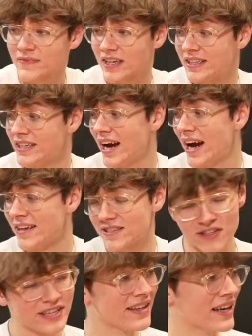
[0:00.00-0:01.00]
Yeah, it's
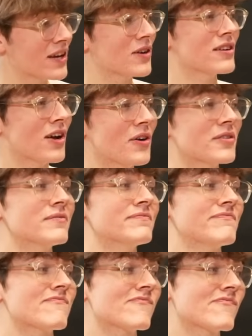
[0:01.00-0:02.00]
looking a little long
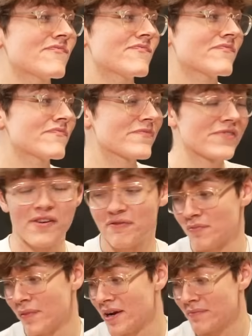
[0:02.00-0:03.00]

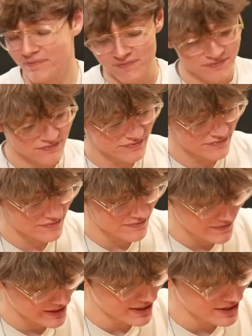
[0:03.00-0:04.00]
for me.
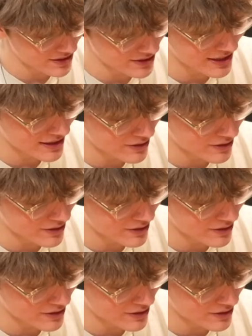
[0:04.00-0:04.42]
It's looking a